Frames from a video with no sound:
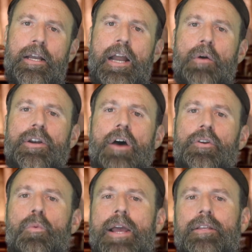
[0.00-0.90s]
Now,
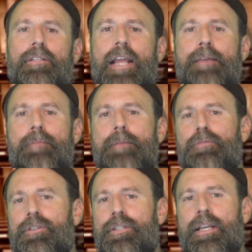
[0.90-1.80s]
another way the state may
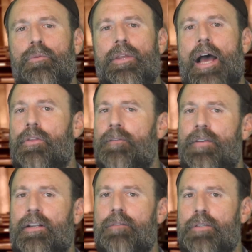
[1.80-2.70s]
proceed without the
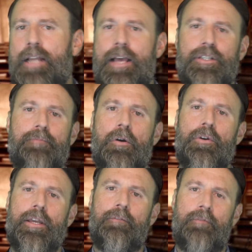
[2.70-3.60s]
victim's
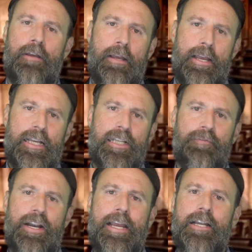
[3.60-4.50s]
testimony is
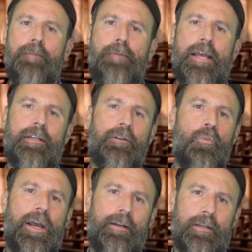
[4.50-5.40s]
if an independent
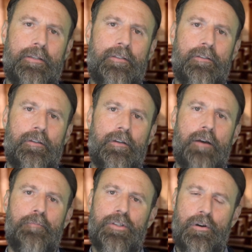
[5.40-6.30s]
witness
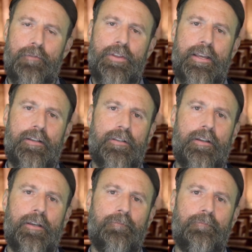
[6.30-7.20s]
observed the
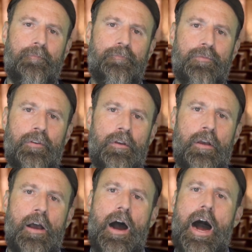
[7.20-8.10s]
incident.
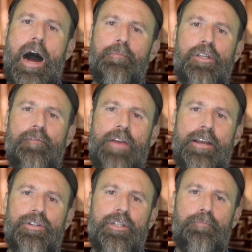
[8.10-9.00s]

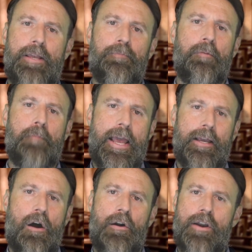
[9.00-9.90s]
Observations people
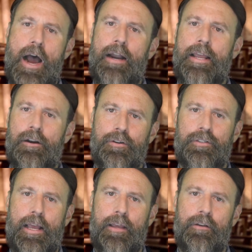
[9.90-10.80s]
make are not
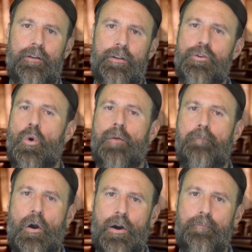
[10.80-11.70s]
hearsay, nor
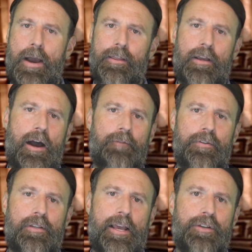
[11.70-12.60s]
barred by the
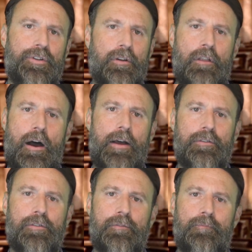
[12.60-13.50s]
Confrontation
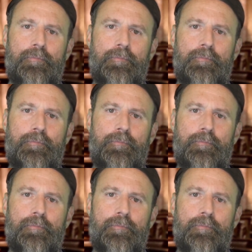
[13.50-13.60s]
Clause.